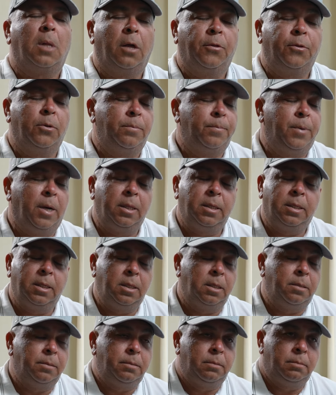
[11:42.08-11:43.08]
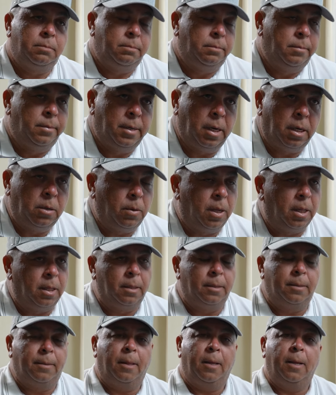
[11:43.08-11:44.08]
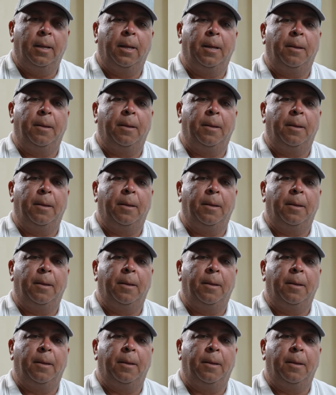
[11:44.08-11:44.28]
I thought Brunty did really well,